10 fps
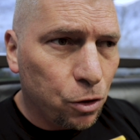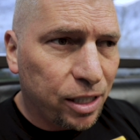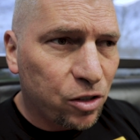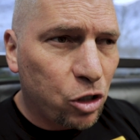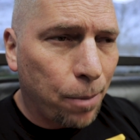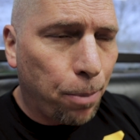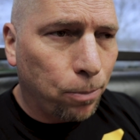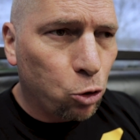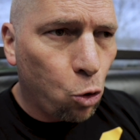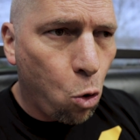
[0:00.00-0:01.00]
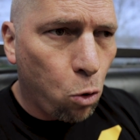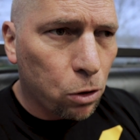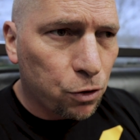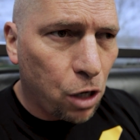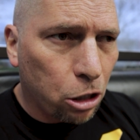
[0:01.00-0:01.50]
you can step up to
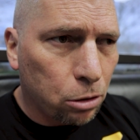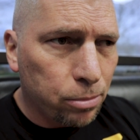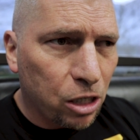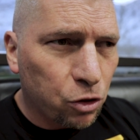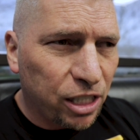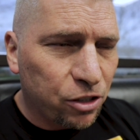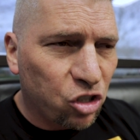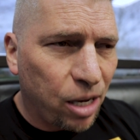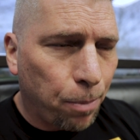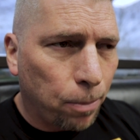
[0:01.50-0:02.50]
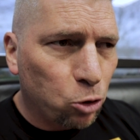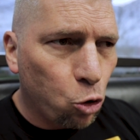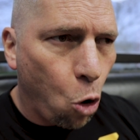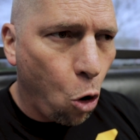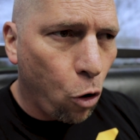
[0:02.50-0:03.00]
horizontal mills, you can step up
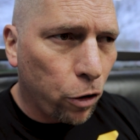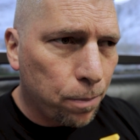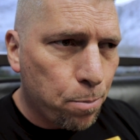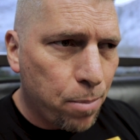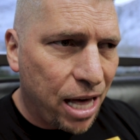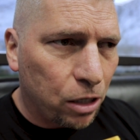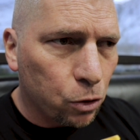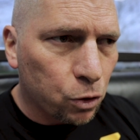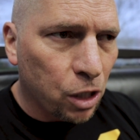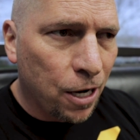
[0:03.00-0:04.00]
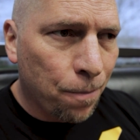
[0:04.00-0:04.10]
to hard metals,